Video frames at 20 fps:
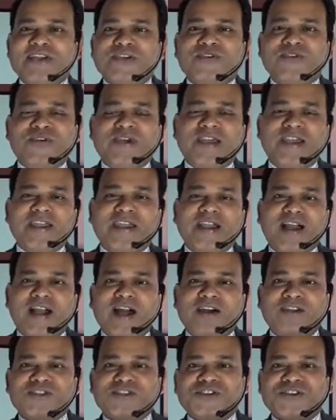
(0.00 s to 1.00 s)
Today,
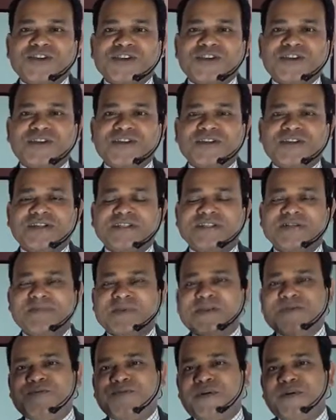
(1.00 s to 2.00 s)
I'll share some
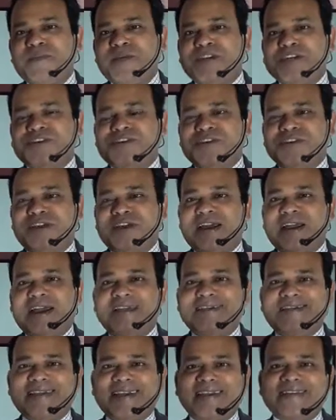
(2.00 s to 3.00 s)
information
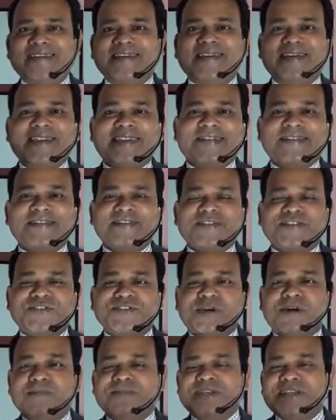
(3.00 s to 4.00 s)
and technicalities
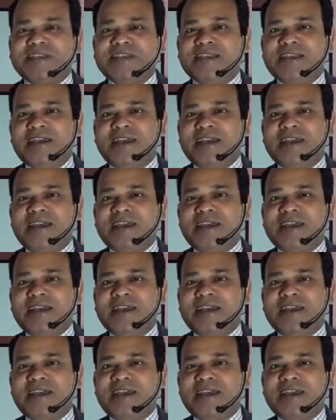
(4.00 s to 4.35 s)
of the